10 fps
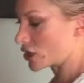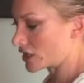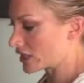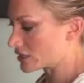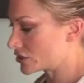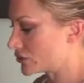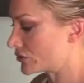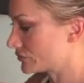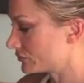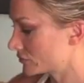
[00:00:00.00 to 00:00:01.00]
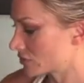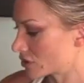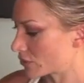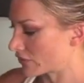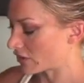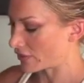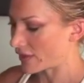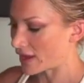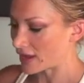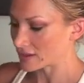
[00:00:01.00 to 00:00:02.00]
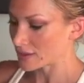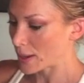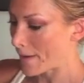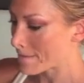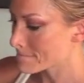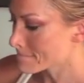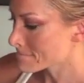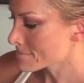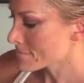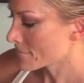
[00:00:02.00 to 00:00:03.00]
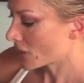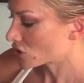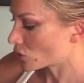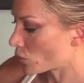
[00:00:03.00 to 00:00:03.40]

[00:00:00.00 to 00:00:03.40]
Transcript: cook it, too. So we've got that. So